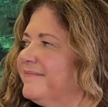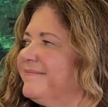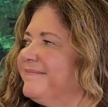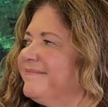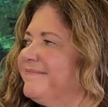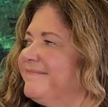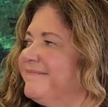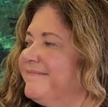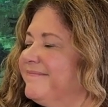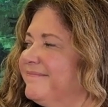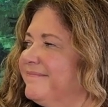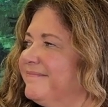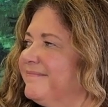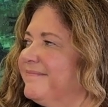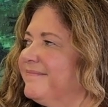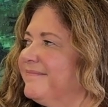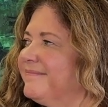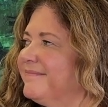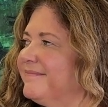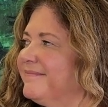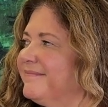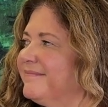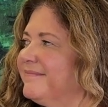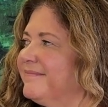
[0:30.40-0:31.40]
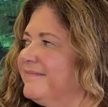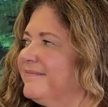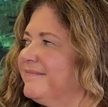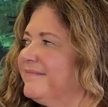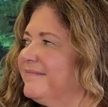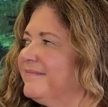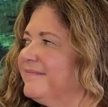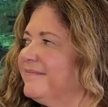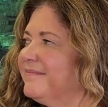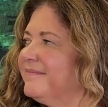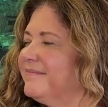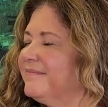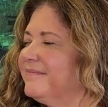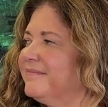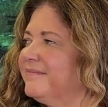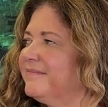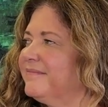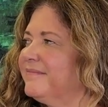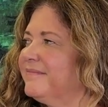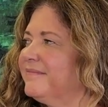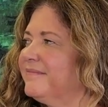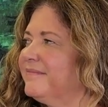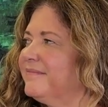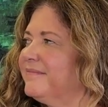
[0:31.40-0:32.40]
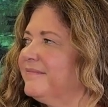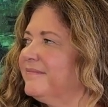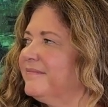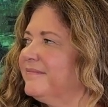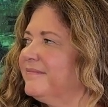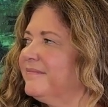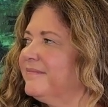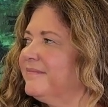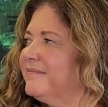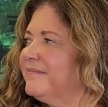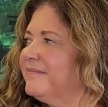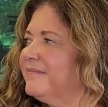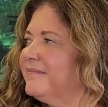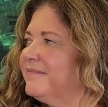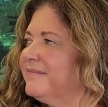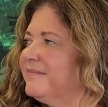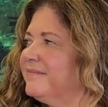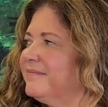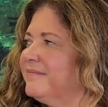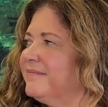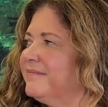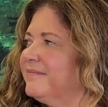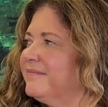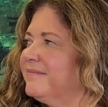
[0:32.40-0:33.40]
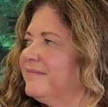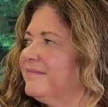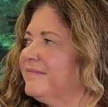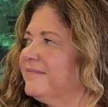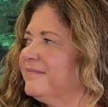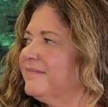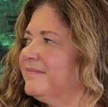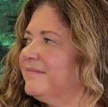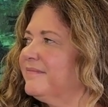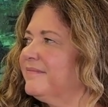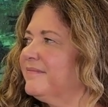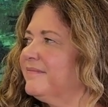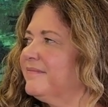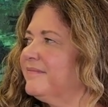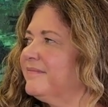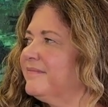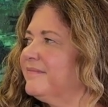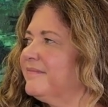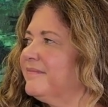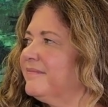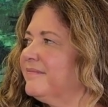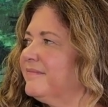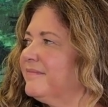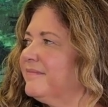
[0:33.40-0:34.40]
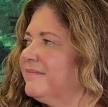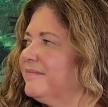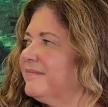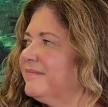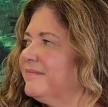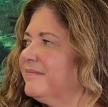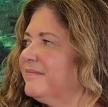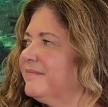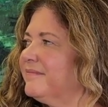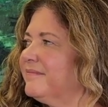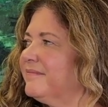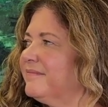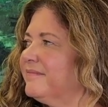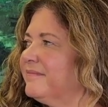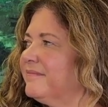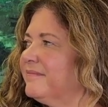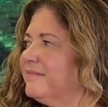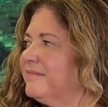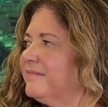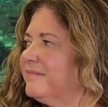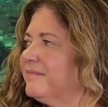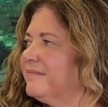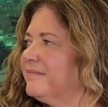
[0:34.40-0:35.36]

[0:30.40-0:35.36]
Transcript: (silent)